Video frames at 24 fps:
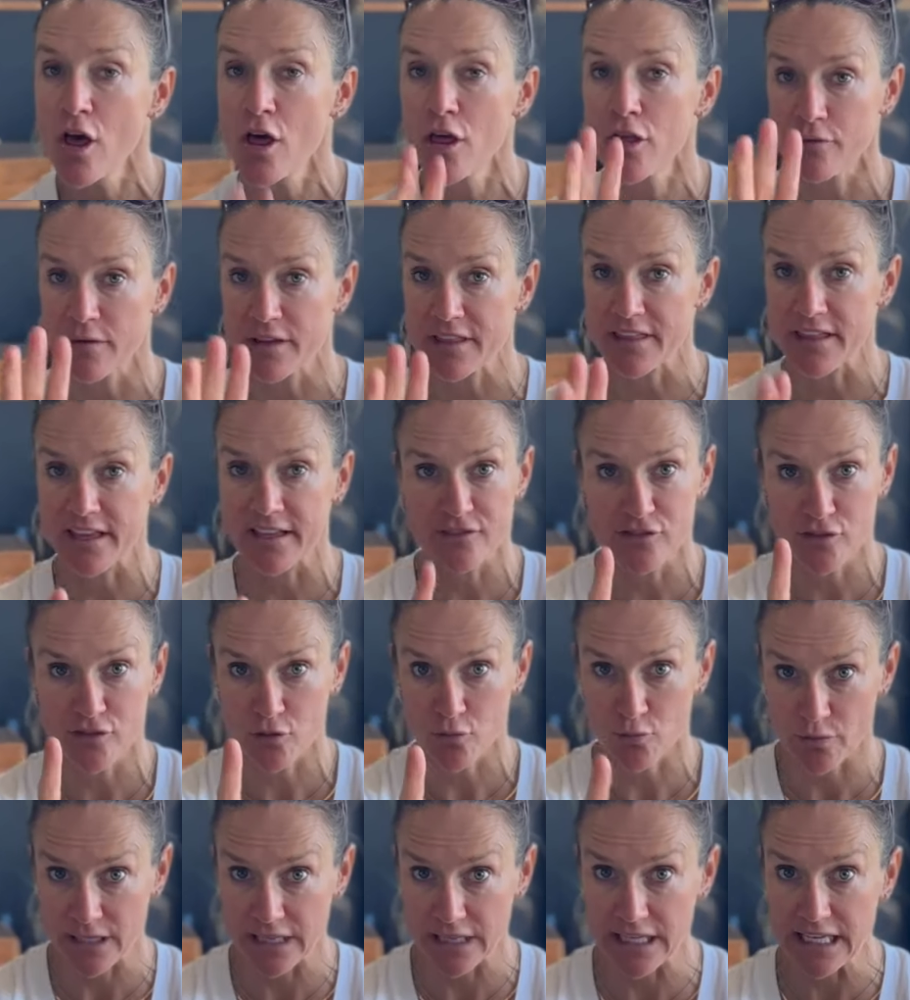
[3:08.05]
Three things,
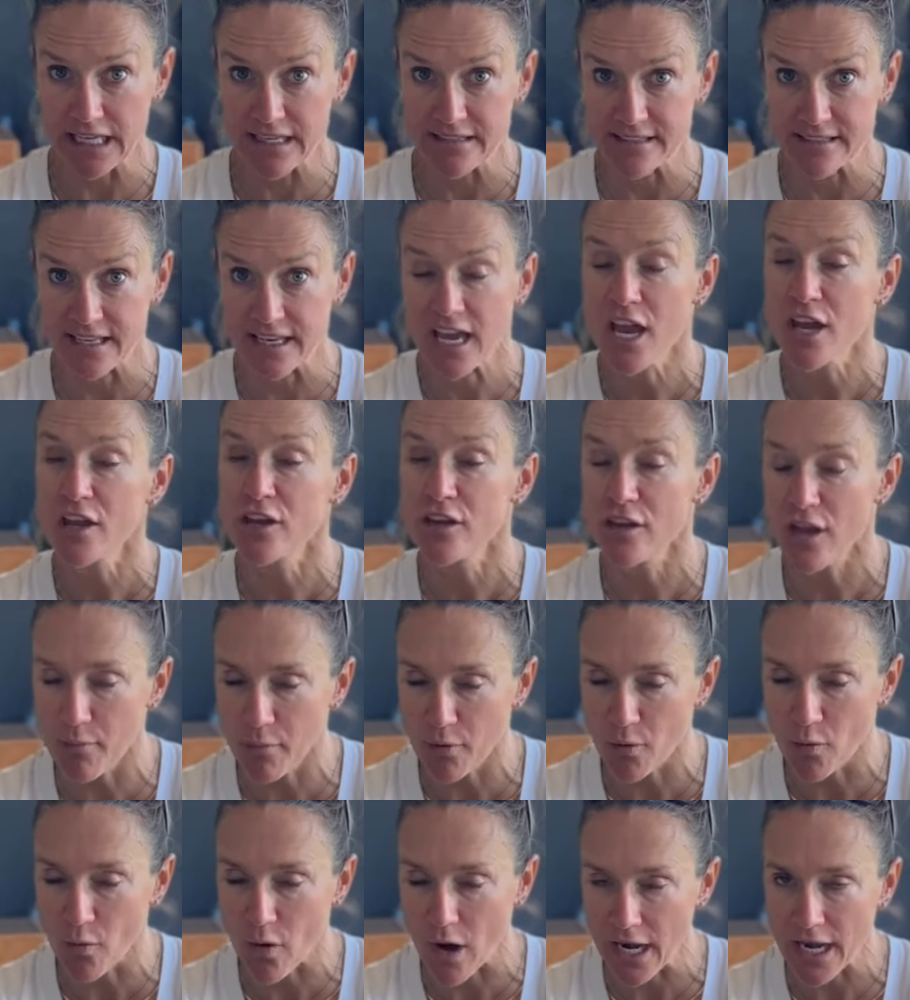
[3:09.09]
really easy.
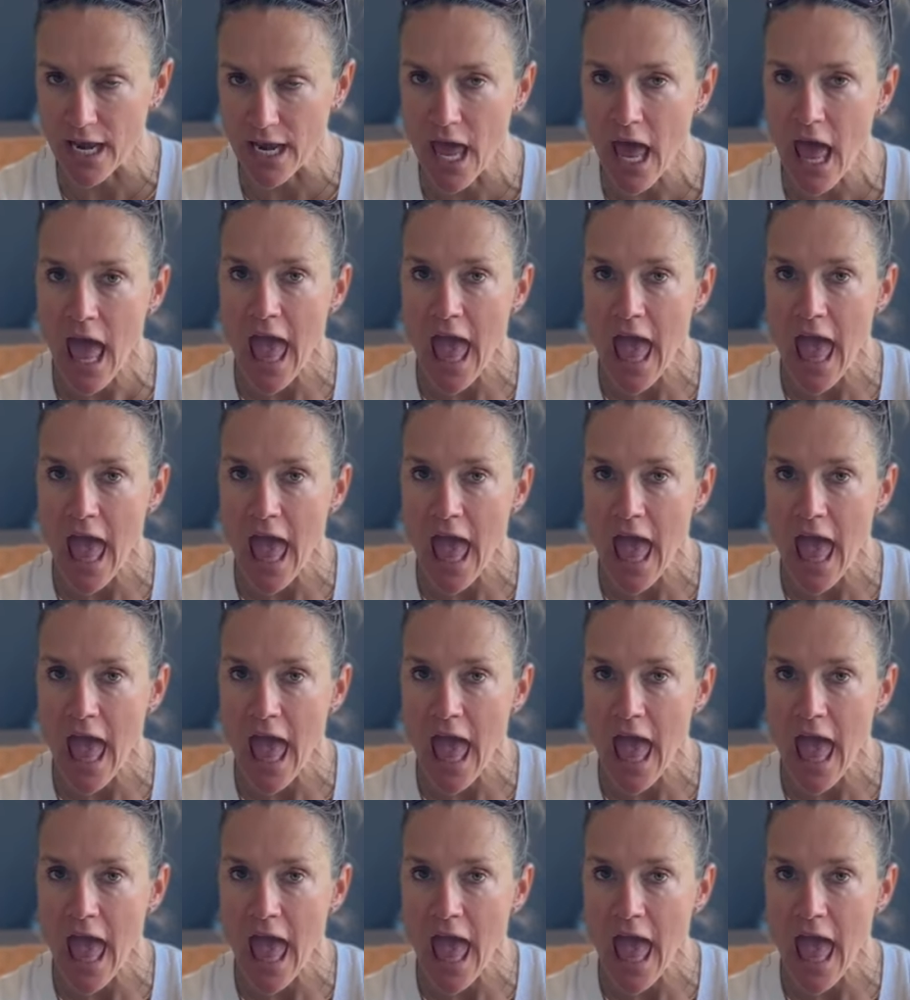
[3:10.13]
Number one,